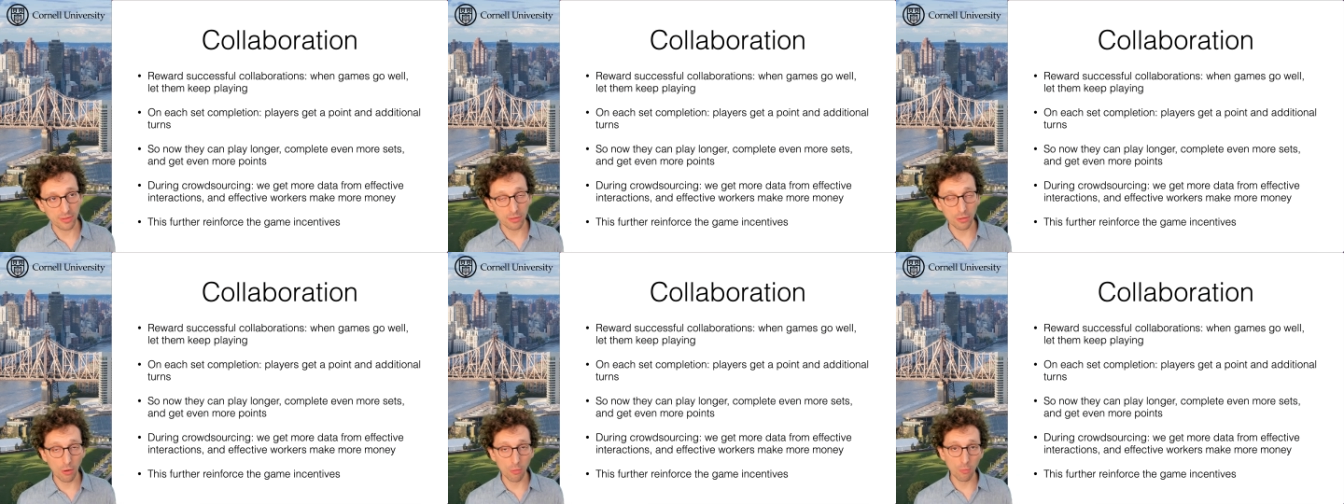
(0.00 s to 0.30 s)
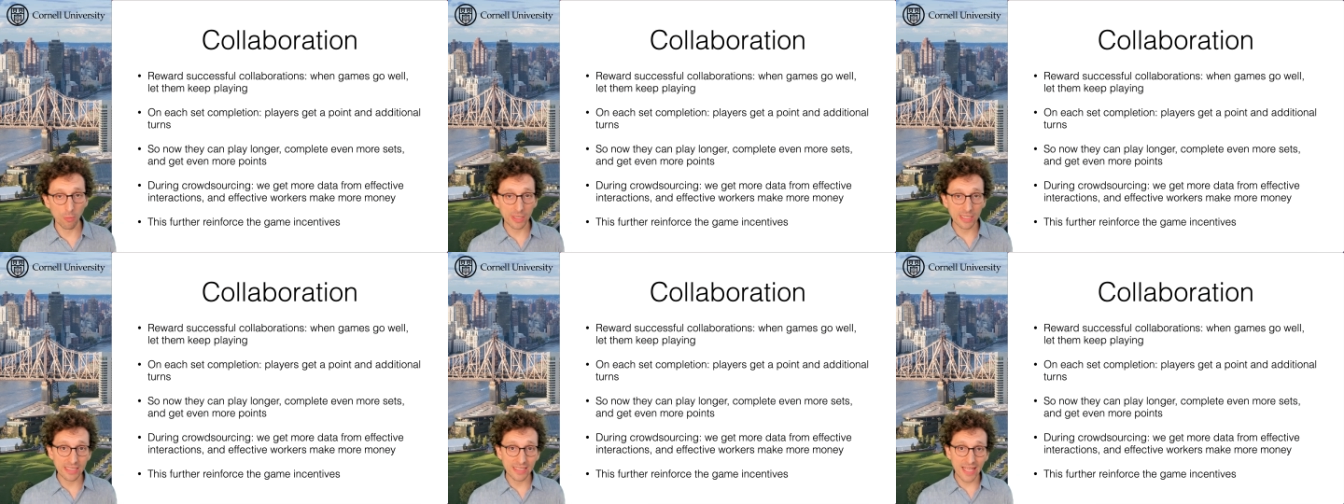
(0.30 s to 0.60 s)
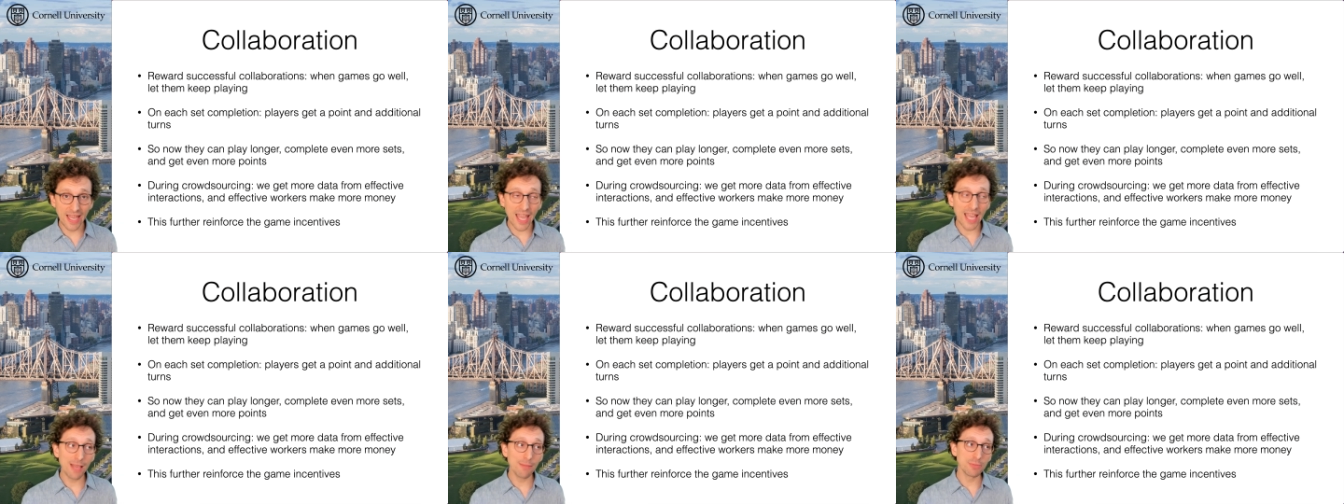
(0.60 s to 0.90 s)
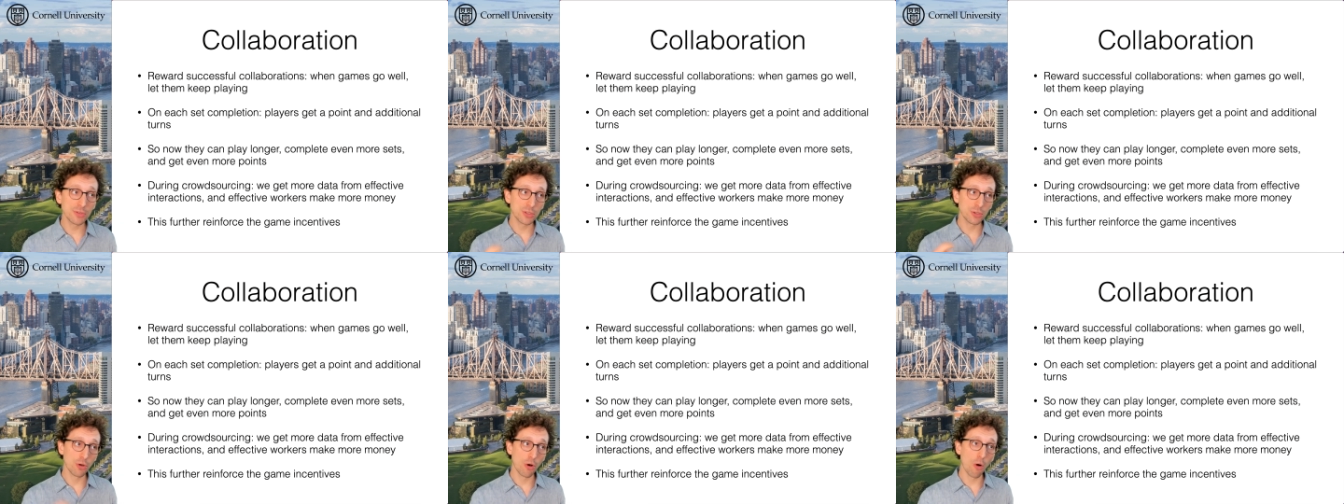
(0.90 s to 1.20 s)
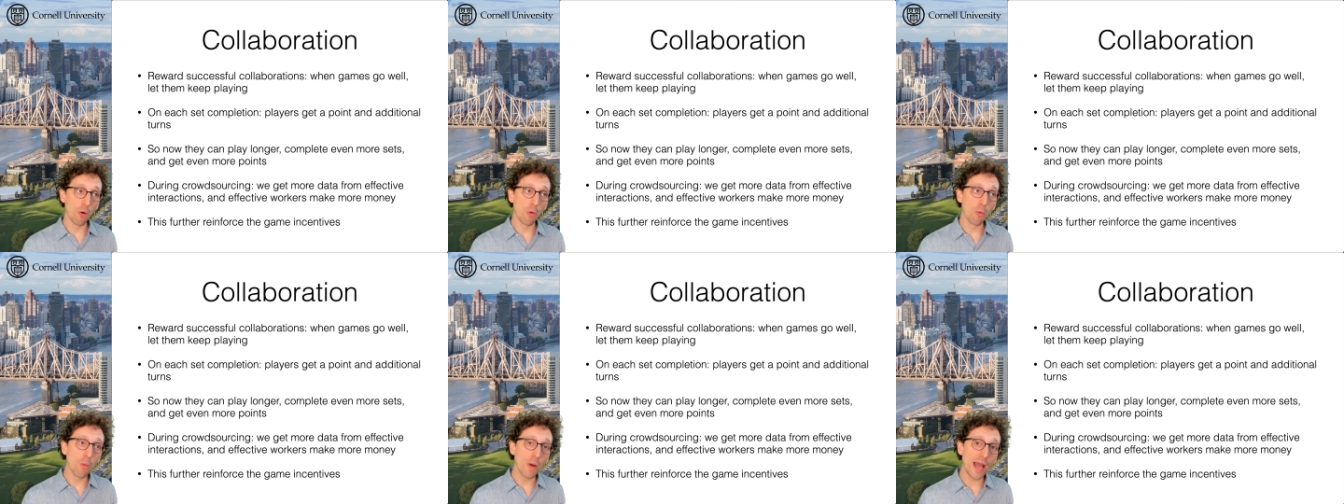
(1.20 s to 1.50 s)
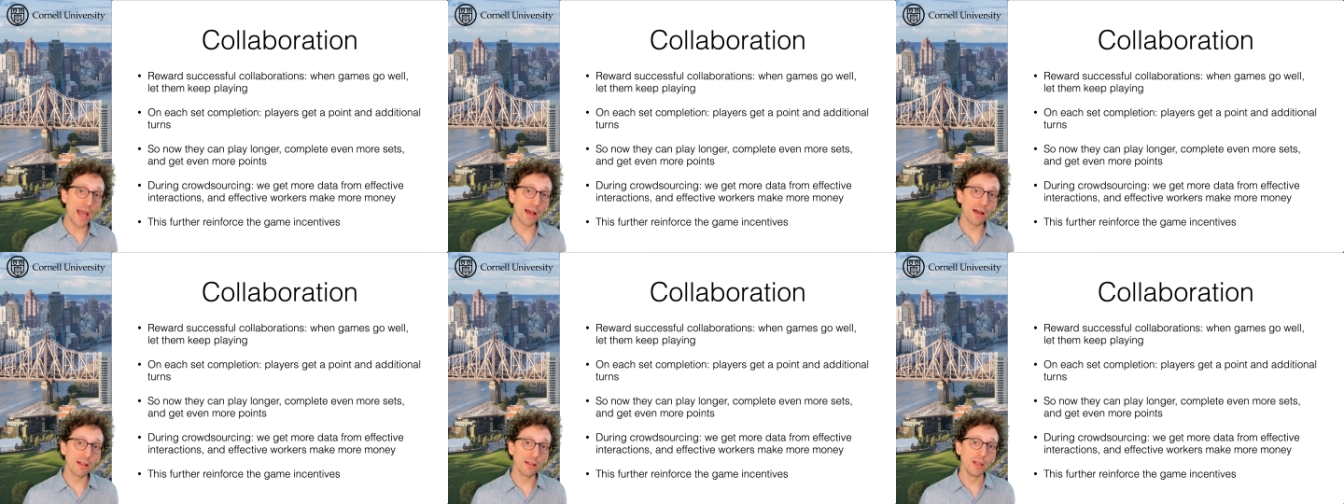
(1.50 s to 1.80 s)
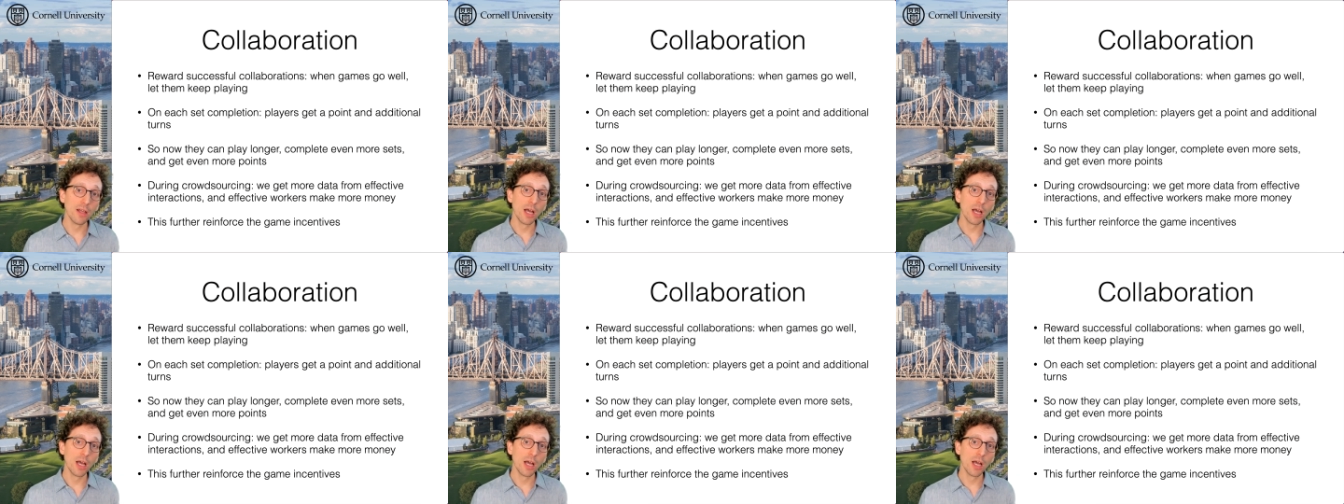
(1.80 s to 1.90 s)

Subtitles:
So when games go well,